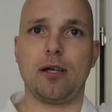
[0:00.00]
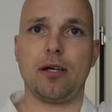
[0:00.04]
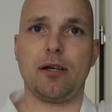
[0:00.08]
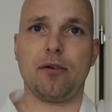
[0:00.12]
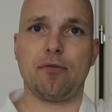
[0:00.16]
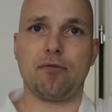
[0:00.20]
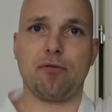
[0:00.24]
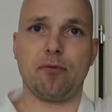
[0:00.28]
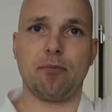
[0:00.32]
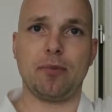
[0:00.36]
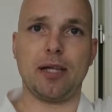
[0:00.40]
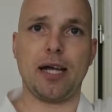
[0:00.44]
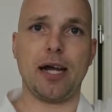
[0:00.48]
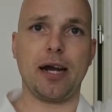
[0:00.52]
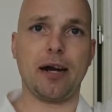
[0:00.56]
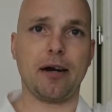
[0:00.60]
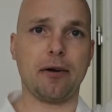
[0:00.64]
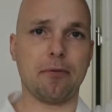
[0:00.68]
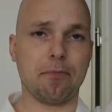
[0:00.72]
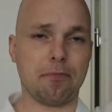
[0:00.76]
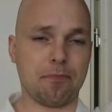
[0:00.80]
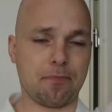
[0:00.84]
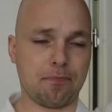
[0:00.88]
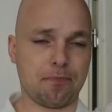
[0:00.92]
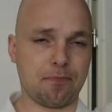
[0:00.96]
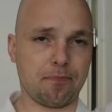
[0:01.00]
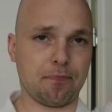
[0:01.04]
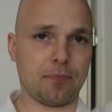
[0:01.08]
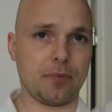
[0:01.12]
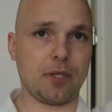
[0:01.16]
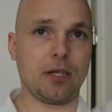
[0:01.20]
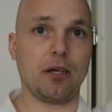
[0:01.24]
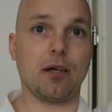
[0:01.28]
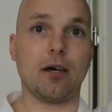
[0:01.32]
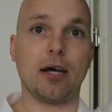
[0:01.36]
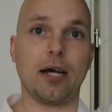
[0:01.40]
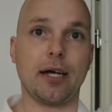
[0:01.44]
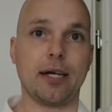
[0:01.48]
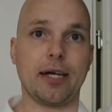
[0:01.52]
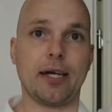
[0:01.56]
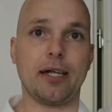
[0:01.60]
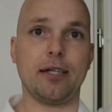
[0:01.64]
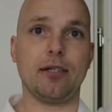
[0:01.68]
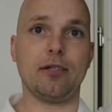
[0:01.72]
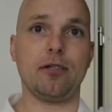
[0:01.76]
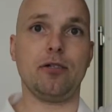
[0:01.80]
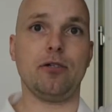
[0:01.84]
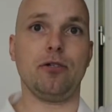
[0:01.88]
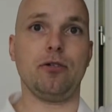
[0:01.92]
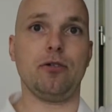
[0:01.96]
From there,
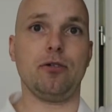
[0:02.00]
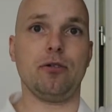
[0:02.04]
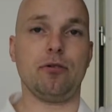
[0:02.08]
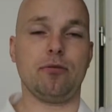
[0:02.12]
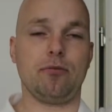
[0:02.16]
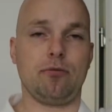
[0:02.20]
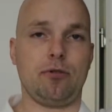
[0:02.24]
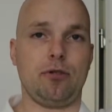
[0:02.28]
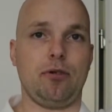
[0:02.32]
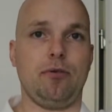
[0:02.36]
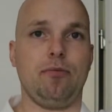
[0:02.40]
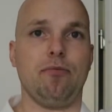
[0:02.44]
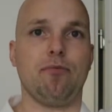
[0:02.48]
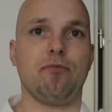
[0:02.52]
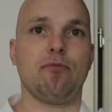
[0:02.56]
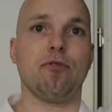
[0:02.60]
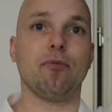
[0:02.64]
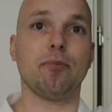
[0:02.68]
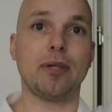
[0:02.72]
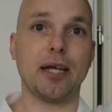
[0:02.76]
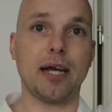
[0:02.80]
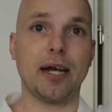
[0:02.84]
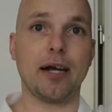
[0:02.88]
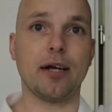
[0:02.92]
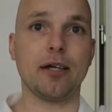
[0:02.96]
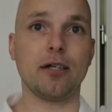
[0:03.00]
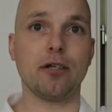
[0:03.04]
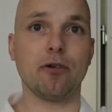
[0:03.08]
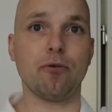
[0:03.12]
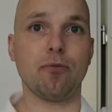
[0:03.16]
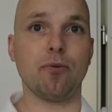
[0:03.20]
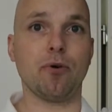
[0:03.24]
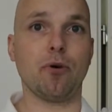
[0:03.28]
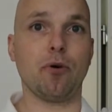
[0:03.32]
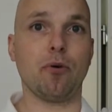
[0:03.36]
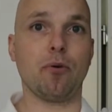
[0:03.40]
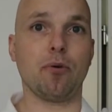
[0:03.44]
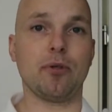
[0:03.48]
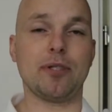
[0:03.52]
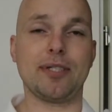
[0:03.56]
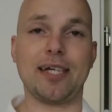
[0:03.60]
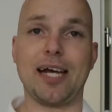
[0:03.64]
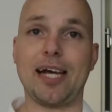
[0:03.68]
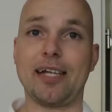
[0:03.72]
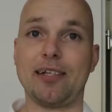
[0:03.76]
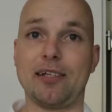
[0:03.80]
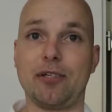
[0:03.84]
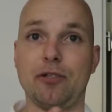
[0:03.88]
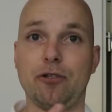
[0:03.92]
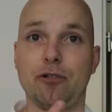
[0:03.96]
you will
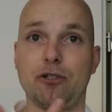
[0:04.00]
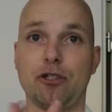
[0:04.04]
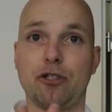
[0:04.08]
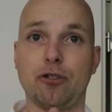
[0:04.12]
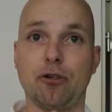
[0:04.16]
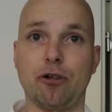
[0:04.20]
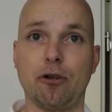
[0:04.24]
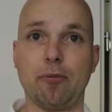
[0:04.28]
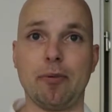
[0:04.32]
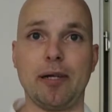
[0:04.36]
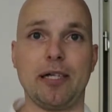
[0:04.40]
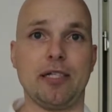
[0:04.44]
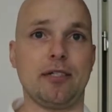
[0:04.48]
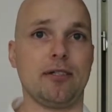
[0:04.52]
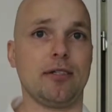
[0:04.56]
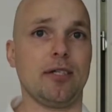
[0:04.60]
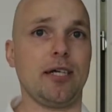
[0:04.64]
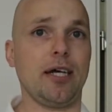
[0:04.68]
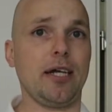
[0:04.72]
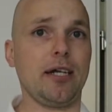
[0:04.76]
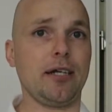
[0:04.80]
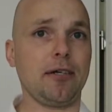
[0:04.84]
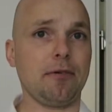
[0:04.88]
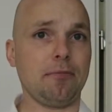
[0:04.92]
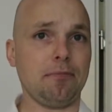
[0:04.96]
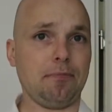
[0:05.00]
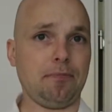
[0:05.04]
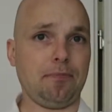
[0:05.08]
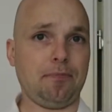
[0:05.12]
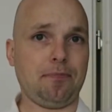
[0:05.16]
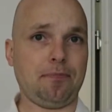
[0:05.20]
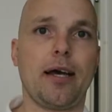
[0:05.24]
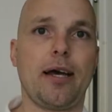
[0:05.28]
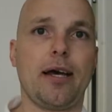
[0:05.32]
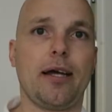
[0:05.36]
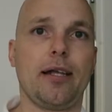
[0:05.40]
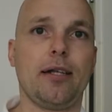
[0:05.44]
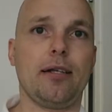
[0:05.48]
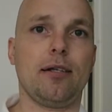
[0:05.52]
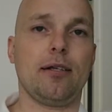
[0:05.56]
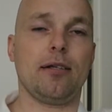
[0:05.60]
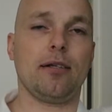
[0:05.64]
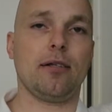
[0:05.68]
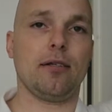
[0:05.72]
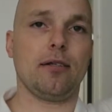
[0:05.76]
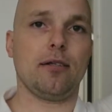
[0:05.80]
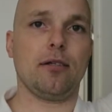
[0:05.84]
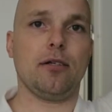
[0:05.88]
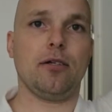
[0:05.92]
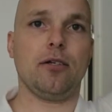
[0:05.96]
tighten your shoulder blades together, and
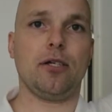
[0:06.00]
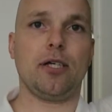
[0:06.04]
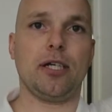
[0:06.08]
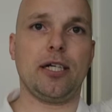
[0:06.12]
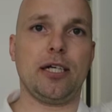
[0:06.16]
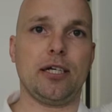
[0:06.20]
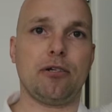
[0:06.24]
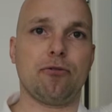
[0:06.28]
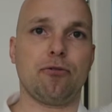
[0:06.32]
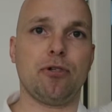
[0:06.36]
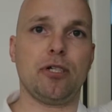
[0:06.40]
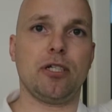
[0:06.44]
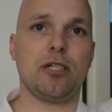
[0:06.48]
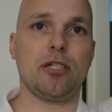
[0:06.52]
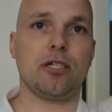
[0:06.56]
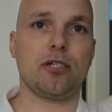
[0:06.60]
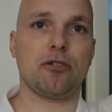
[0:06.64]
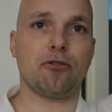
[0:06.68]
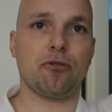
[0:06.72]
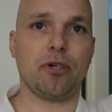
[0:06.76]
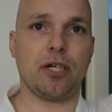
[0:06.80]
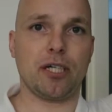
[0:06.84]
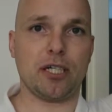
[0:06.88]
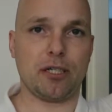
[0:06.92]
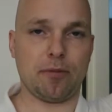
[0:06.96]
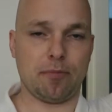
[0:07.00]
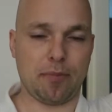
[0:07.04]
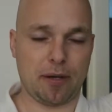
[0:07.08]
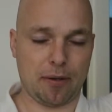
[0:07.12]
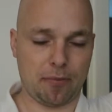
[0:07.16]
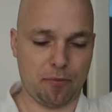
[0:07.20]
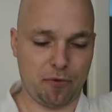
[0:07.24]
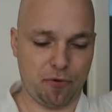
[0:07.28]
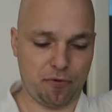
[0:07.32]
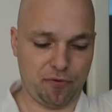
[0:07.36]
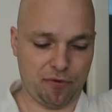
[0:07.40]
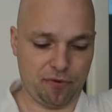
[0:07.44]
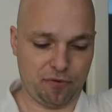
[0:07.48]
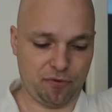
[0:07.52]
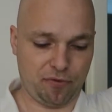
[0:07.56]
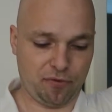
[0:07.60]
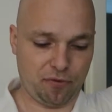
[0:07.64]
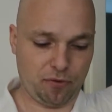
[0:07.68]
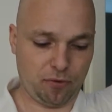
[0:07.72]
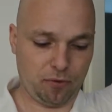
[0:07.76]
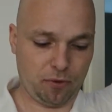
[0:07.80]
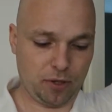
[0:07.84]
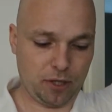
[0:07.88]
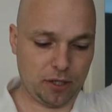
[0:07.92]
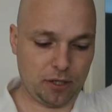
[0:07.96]
you can increase the stretch by moving
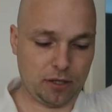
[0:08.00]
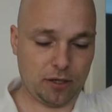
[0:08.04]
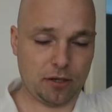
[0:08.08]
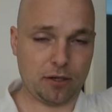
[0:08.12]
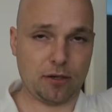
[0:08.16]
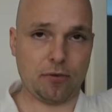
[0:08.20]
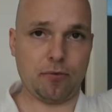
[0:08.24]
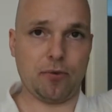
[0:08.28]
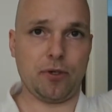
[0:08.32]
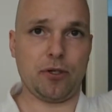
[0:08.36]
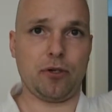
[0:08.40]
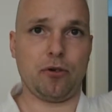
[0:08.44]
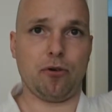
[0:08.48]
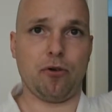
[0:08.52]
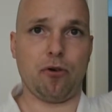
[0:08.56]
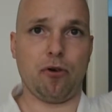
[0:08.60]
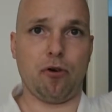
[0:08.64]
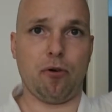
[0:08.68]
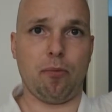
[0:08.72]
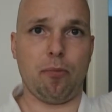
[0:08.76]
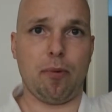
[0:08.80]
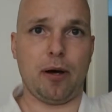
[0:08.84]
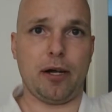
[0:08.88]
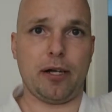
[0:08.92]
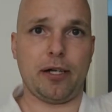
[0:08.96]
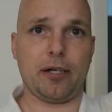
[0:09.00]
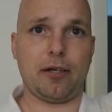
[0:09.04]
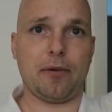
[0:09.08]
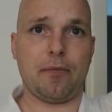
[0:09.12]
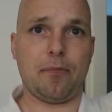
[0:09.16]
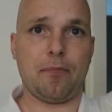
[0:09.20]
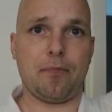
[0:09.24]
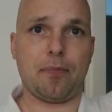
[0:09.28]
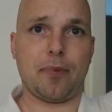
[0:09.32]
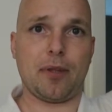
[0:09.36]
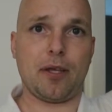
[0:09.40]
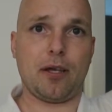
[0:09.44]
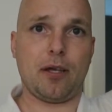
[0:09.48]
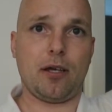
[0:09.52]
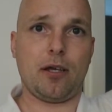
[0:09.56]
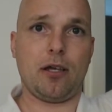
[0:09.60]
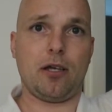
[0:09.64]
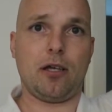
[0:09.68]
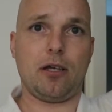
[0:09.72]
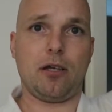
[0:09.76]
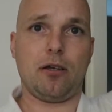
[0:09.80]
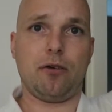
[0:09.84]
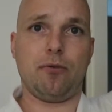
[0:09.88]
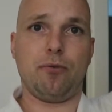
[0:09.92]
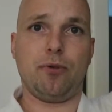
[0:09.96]
forward with your whole body.
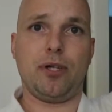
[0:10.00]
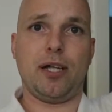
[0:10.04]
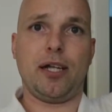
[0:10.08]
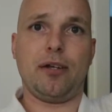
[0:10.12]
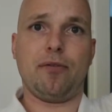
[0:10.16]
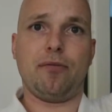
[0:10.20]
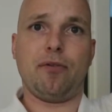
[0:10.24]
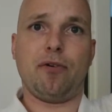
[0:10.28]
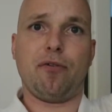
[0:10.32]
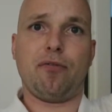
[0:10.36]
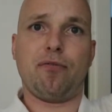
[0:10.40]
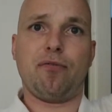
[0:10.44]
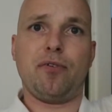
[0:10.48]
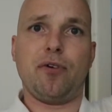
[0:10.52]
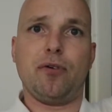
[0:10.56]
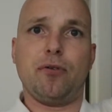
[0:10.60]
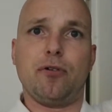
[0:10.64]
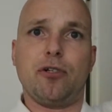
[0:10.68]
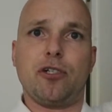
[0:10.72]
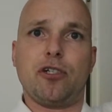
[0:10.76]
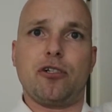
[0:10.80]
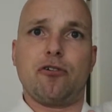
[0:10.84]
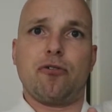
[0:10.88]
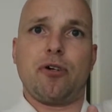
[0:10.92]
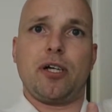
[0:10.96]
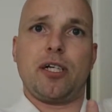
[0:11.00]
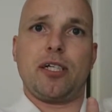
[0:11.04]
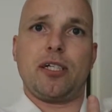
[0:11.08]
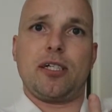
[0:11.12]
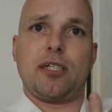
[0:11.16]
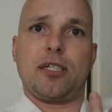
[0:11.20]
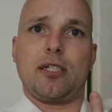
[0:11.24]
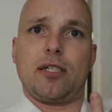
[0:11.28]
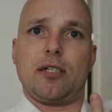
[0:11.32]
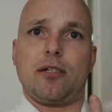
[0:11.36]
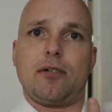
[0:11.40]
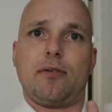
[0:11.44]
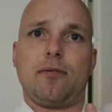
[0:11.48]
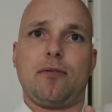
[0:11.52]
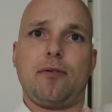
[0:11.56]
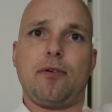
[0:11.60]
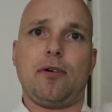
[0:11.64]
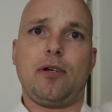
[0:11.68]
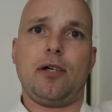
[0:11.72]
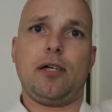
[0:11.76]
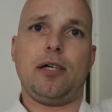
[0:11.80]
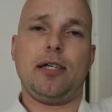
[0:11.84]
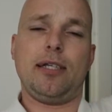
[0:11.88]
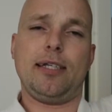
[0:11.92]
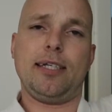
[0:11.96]
You then will feel the stretch
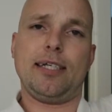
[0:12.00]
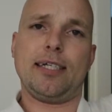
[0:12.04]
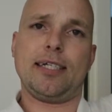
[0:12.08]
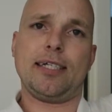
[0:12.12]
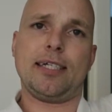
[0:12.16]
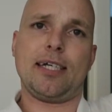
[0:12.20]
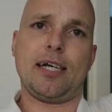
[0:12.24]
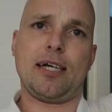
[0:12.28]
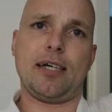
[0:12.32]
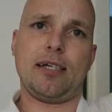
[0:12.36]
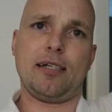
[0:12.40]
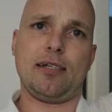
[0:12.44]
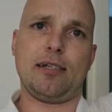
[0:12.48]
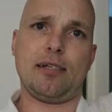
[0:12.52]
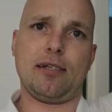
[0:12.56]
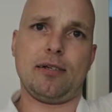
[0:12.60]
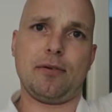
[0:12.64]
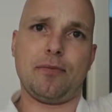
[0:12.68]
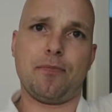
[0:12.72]
in this side,